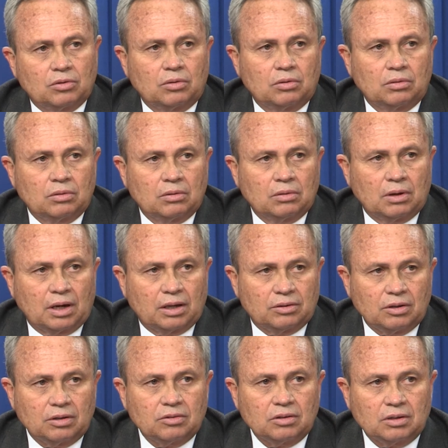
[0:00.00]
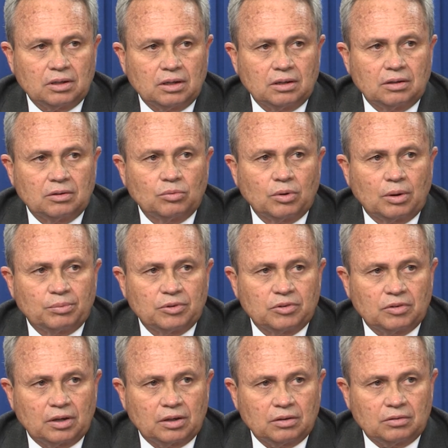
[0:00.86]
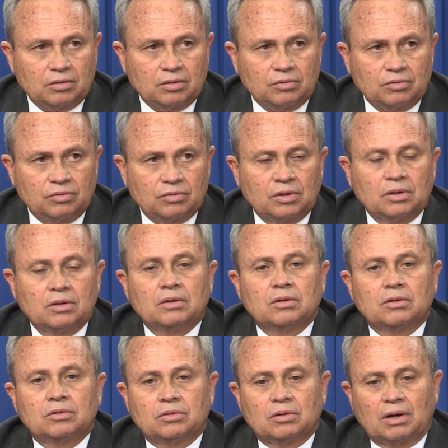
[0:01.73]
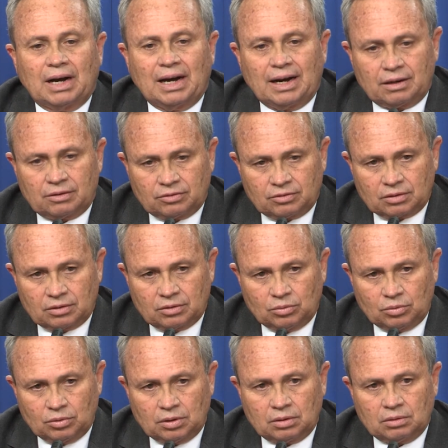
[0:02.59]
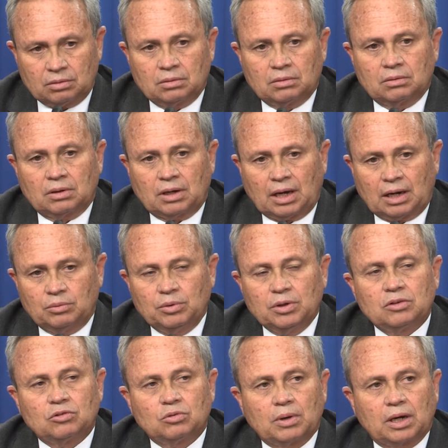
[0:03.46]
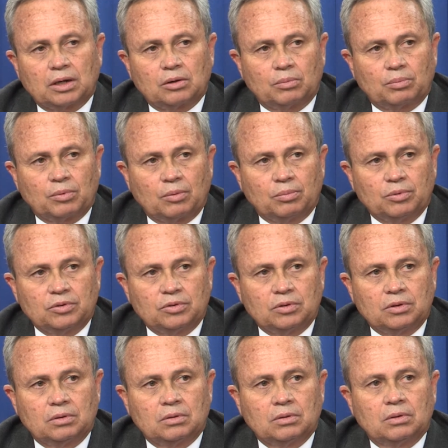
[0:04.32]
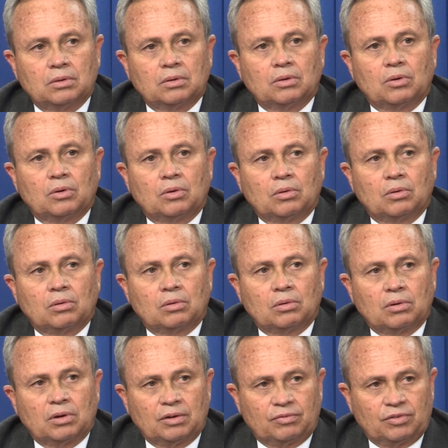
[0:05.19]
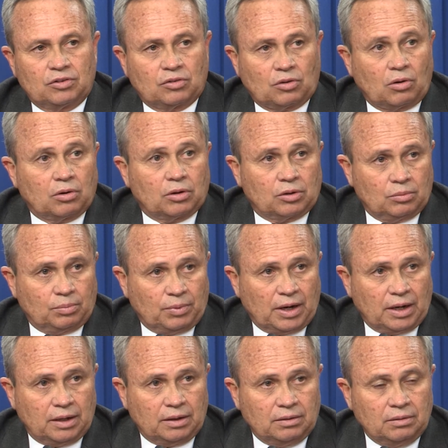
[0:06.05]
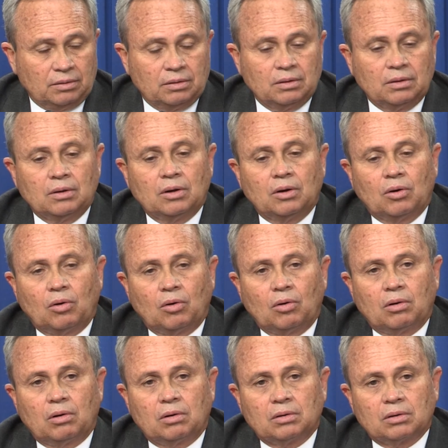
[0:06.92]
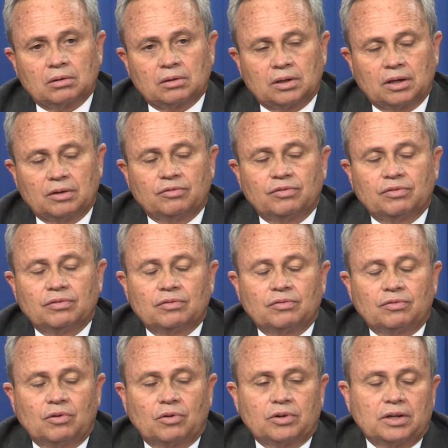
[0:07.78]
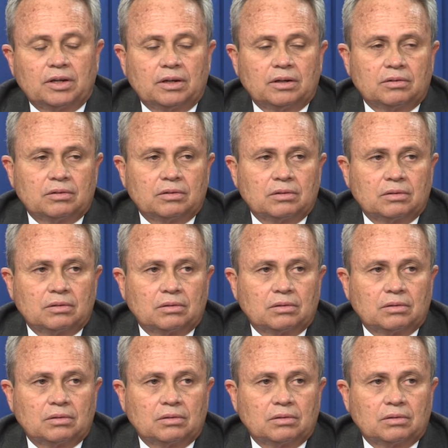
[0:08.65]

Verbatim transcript: or a designated representative to ask an owner, can we inspect your property if it's occupied, or give forty-eight